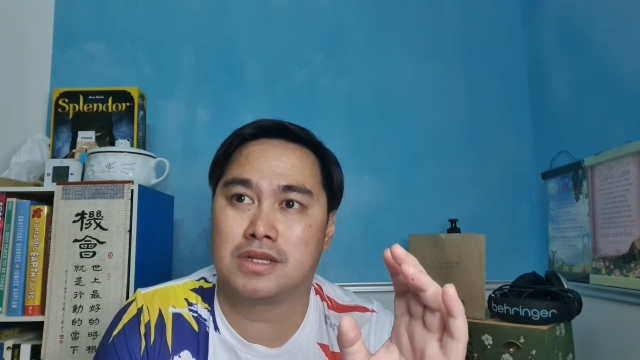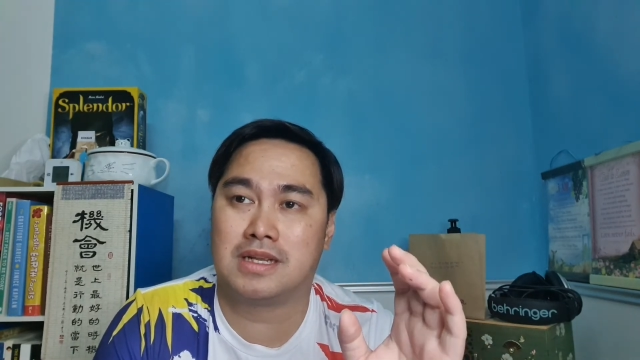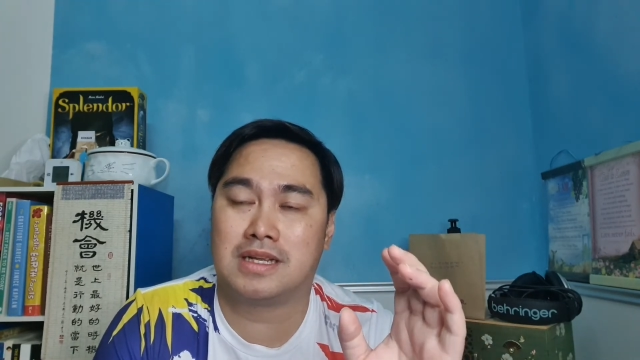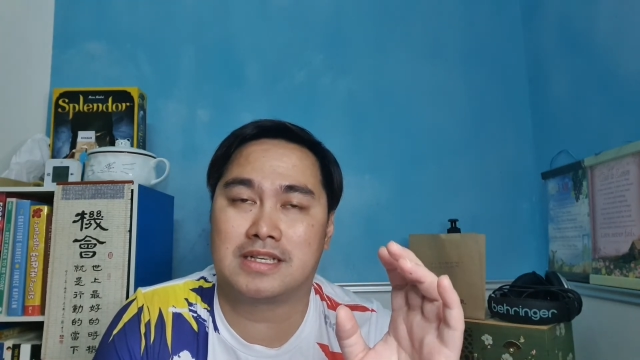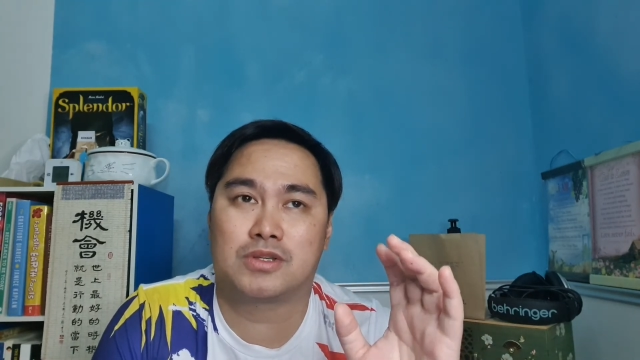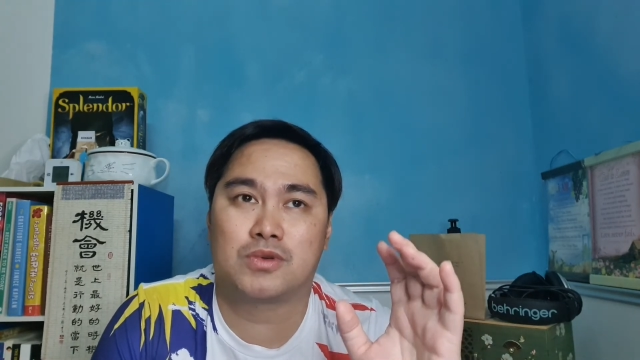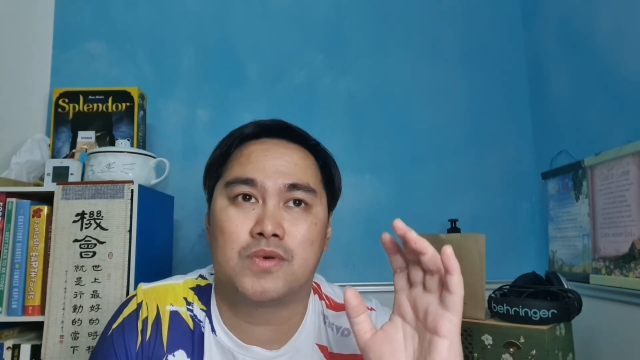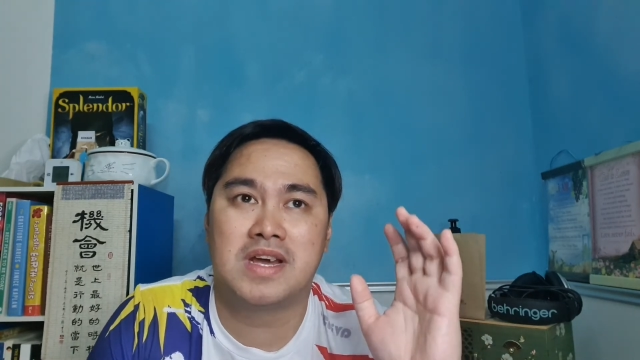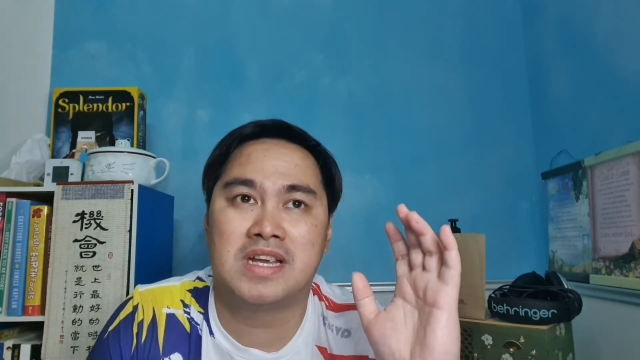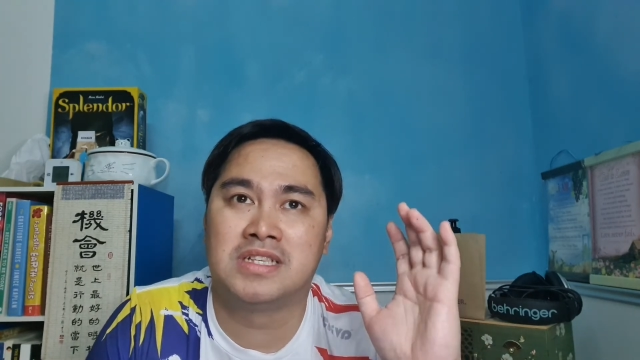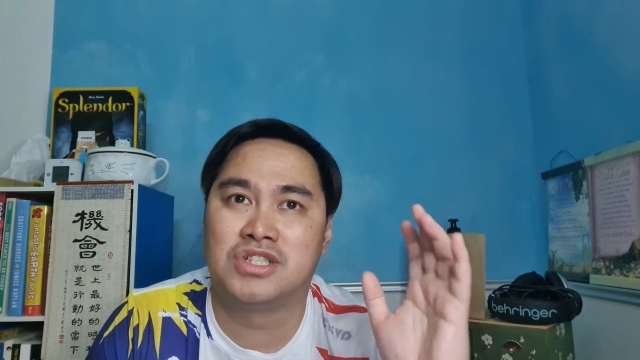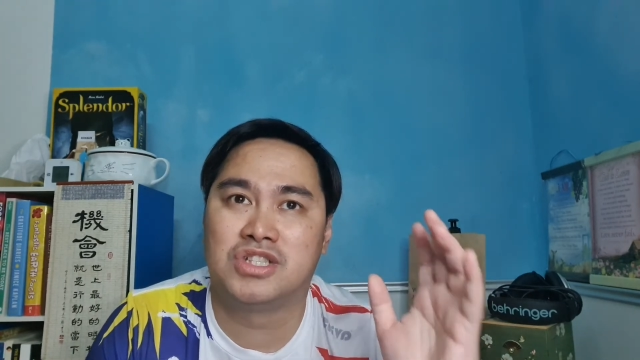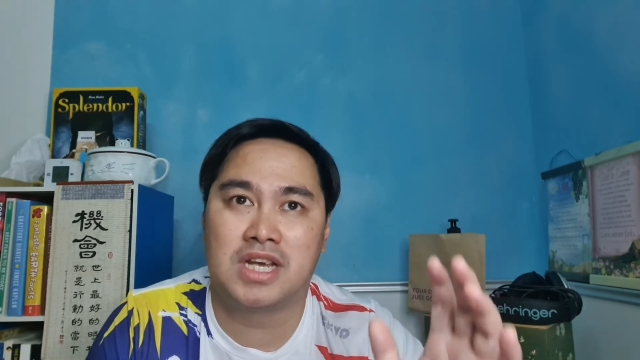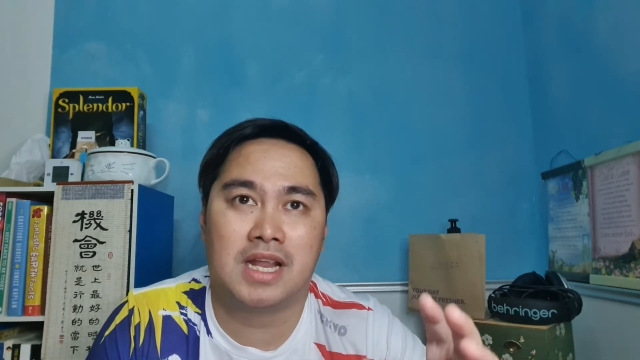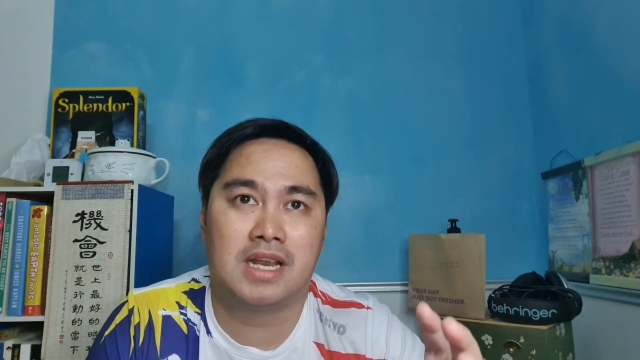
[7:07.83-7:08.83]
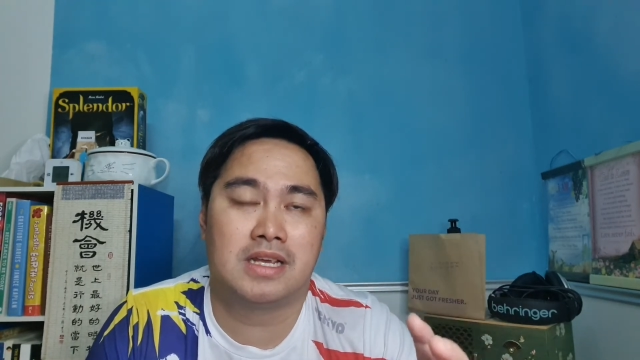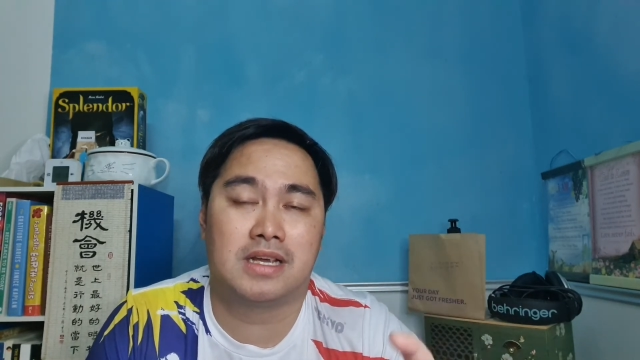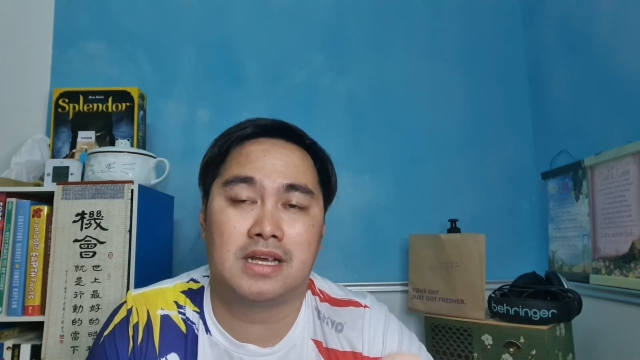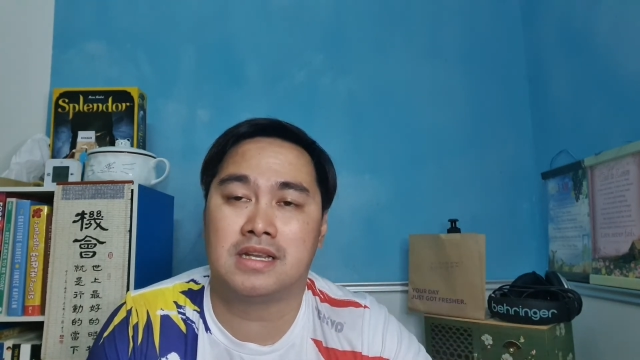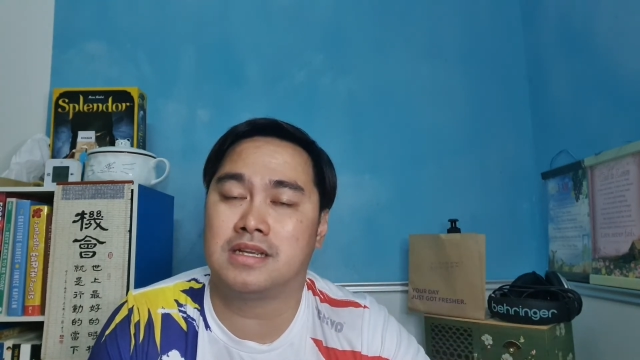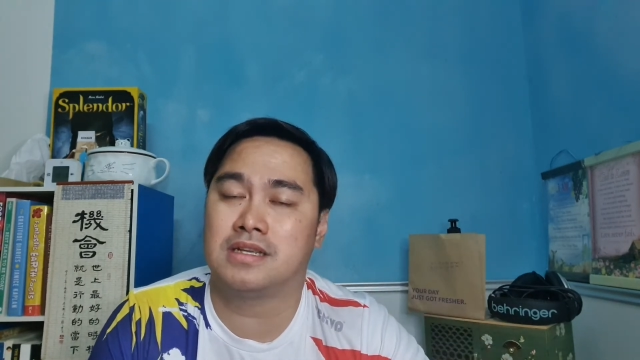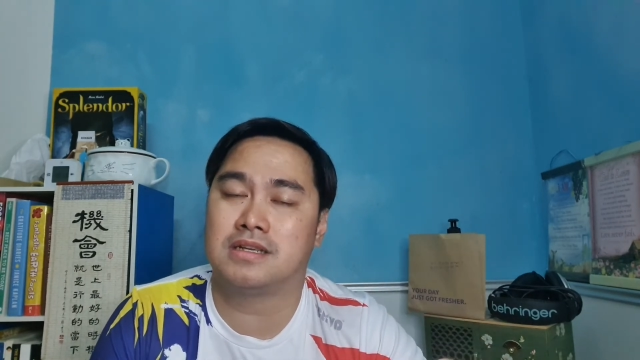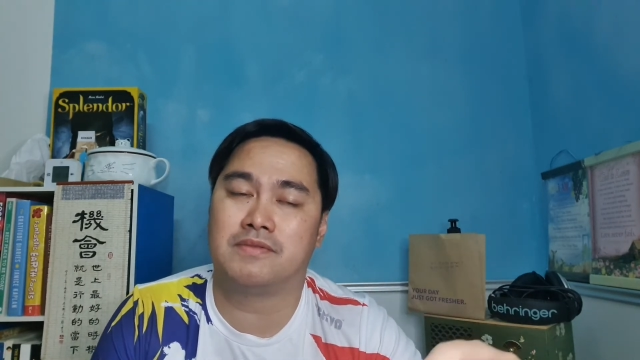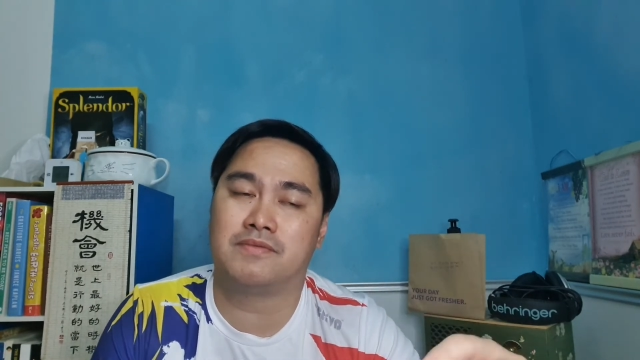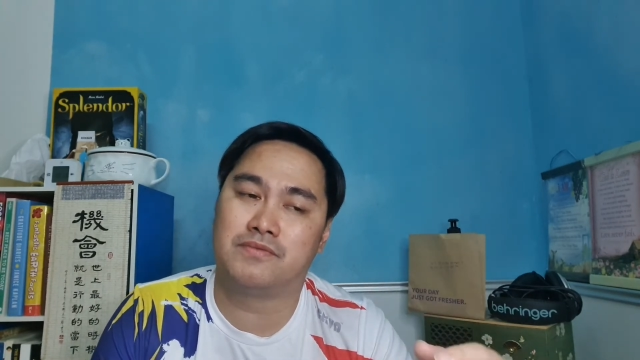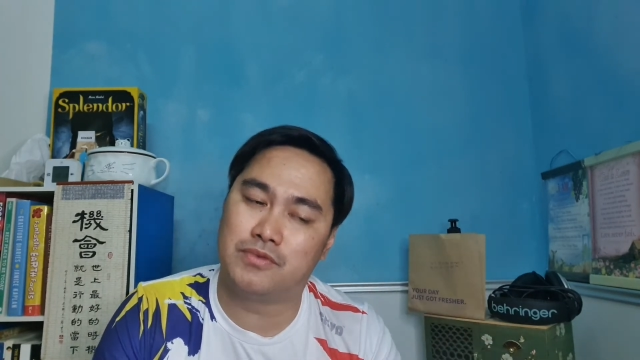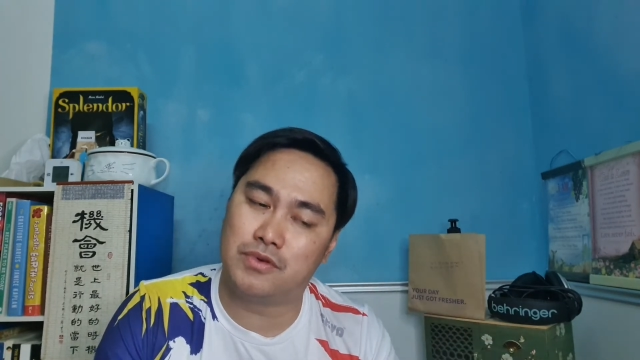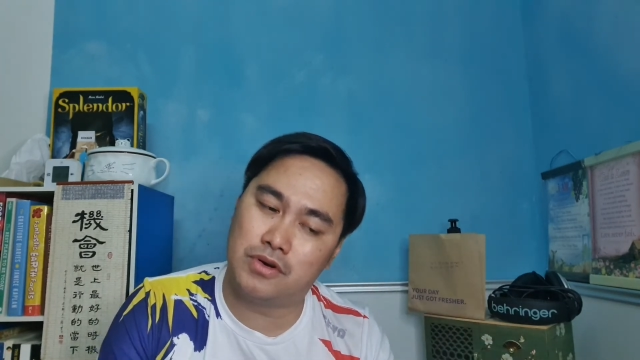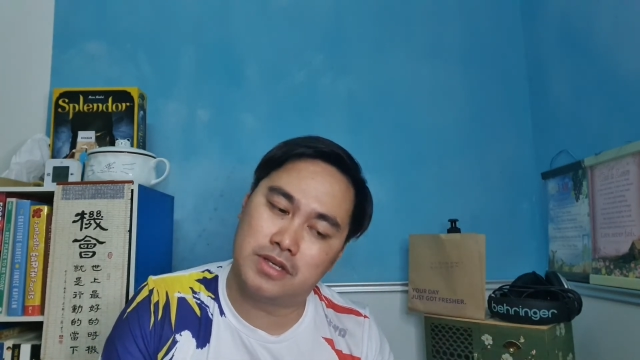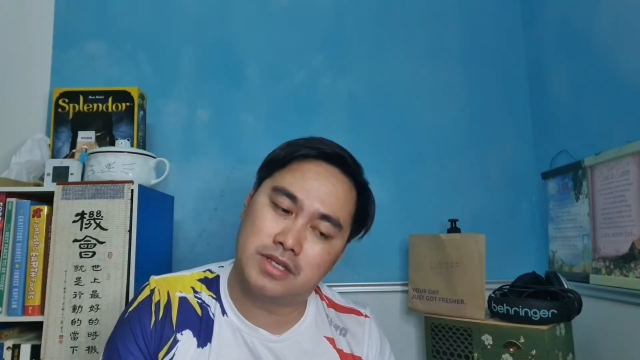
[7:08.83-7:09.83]
like so angelic. And then the
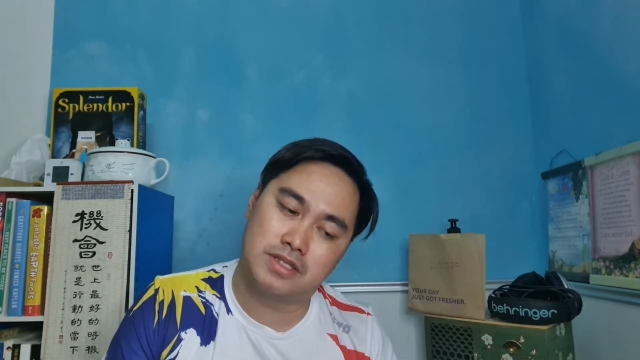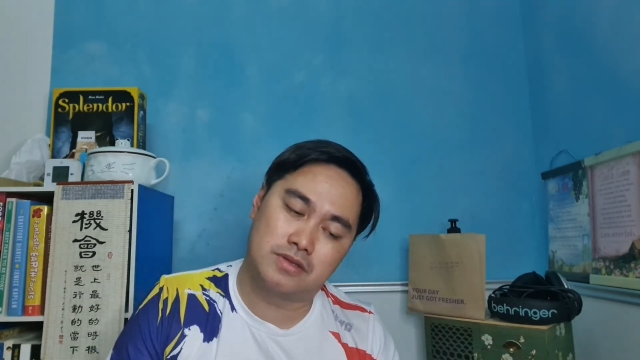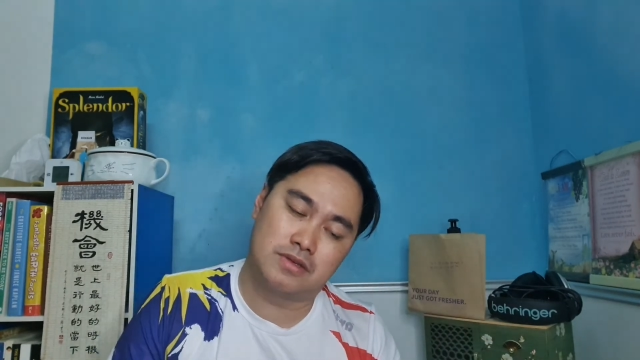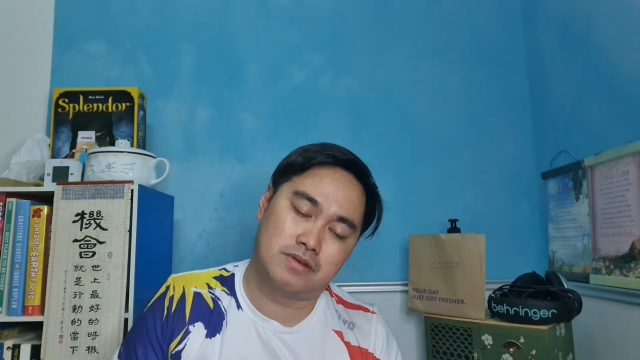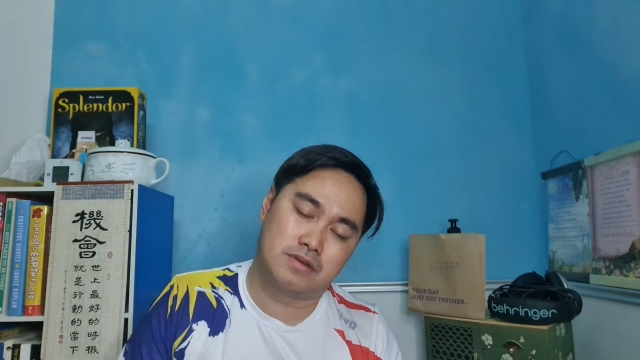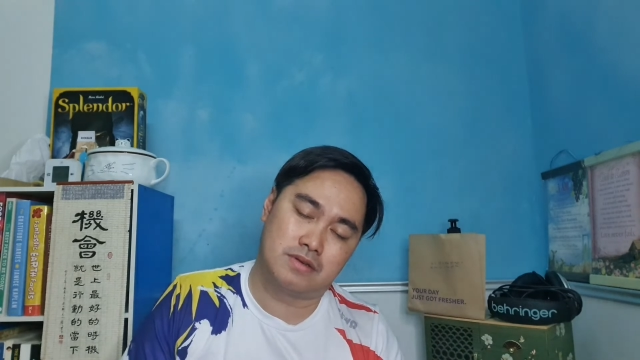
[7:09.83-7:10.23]
voice.